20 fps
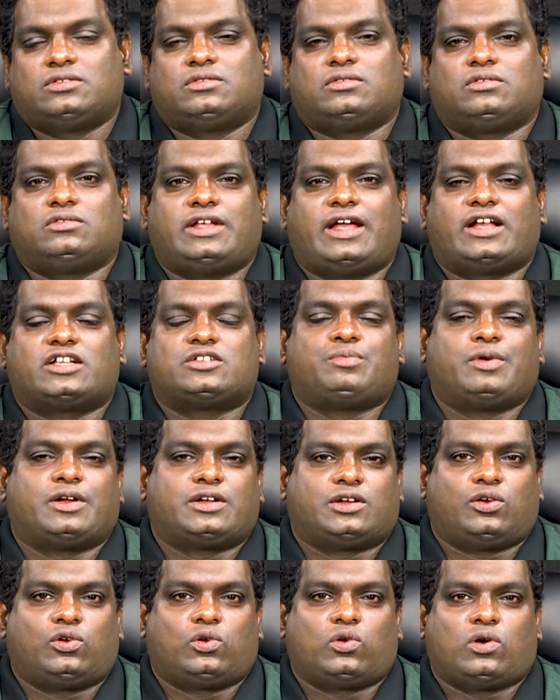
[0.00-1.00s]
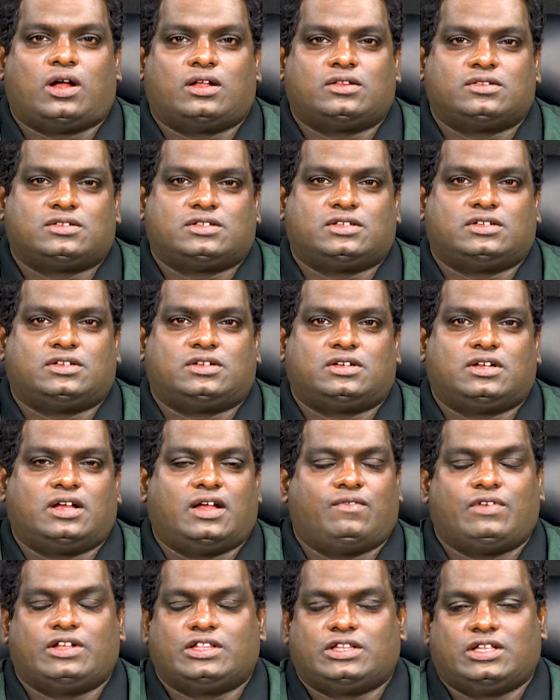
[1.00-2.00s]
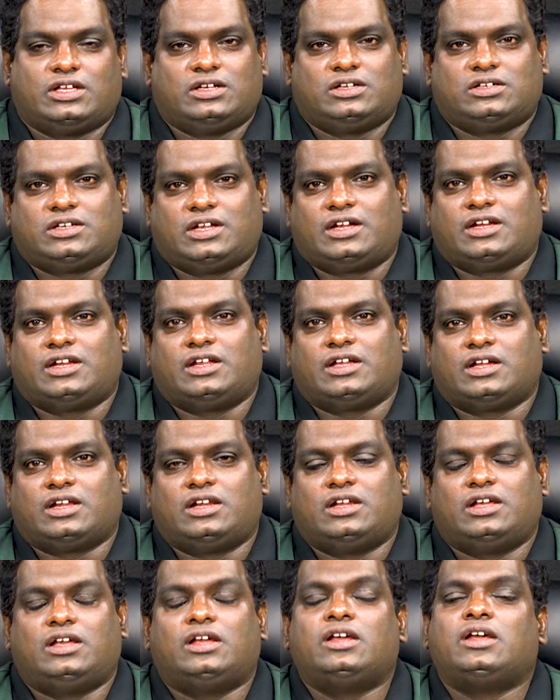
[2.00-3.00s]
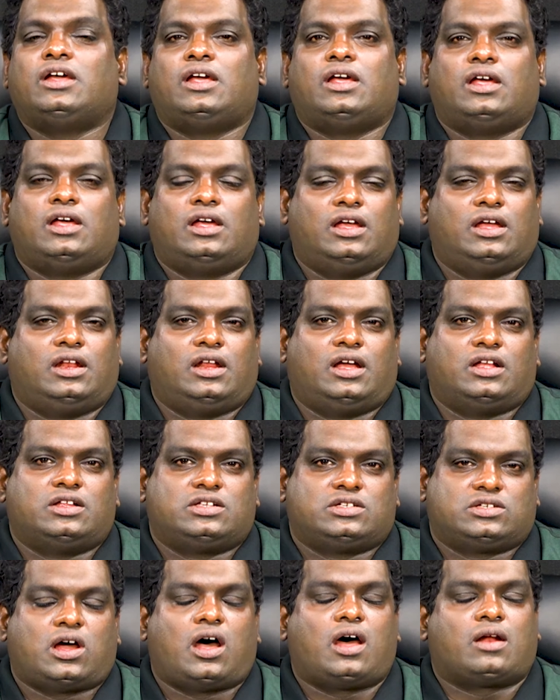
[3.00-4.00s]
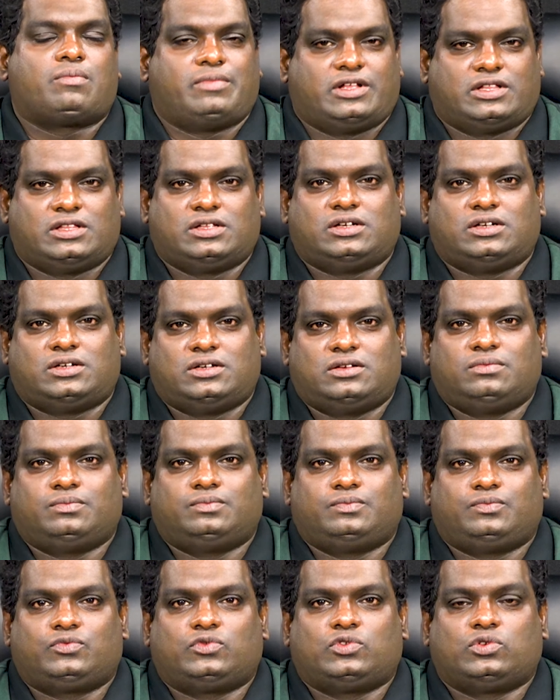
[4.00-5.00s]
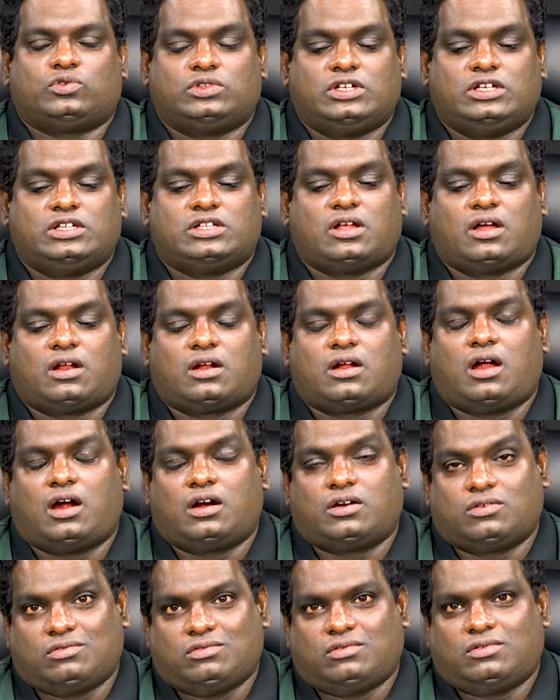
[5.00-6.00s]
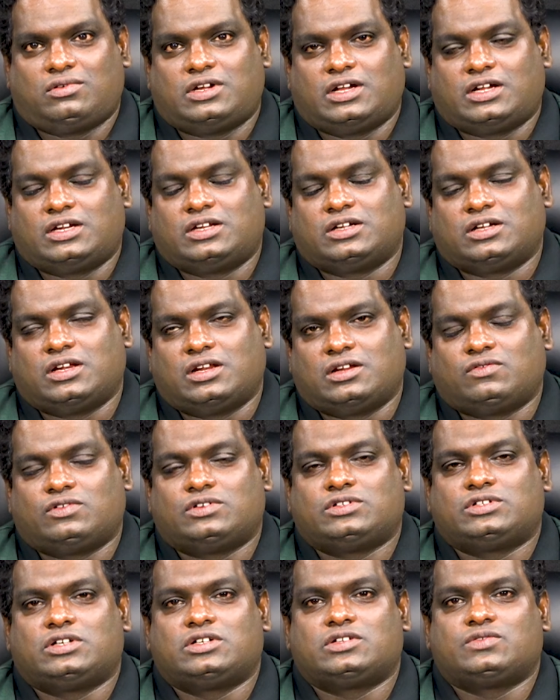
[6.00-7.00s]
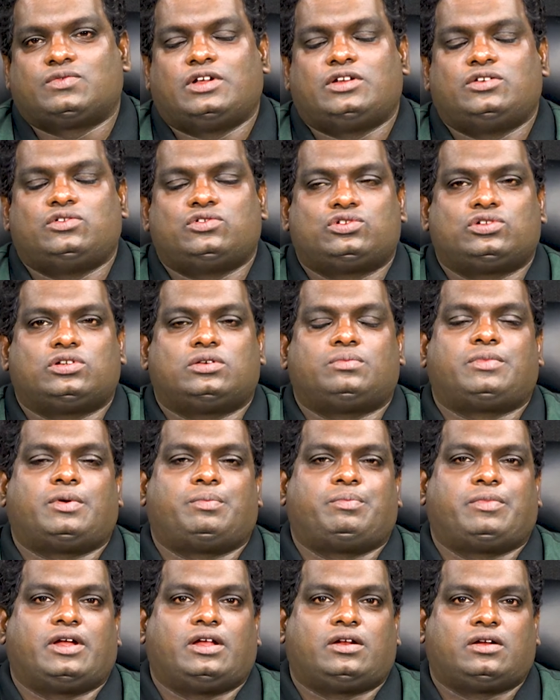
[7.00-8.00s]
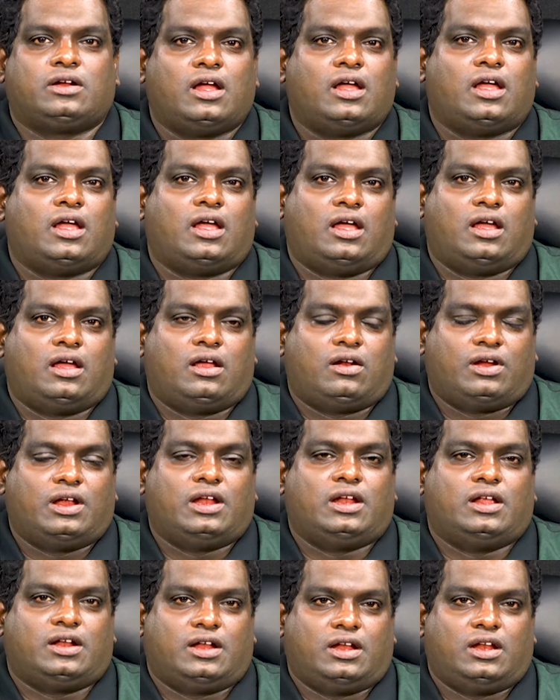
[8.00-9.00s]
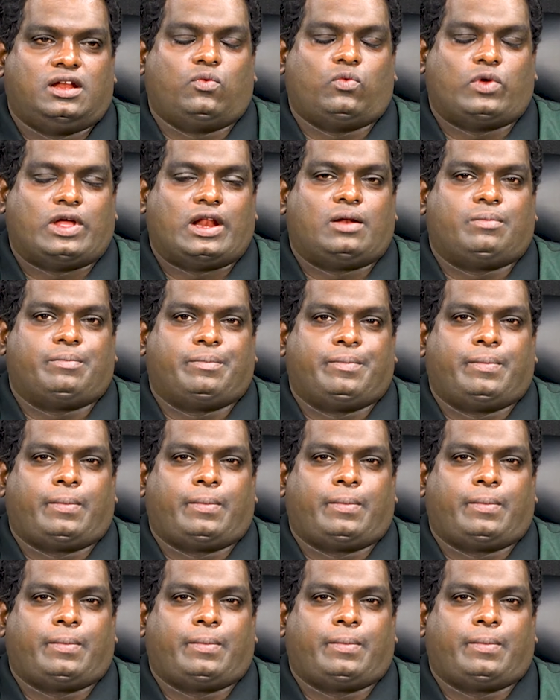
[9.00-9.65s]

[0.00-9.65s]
So they expect you to answer everything technically in a star method. So these are hardcore technical questions where you should prepare really really well.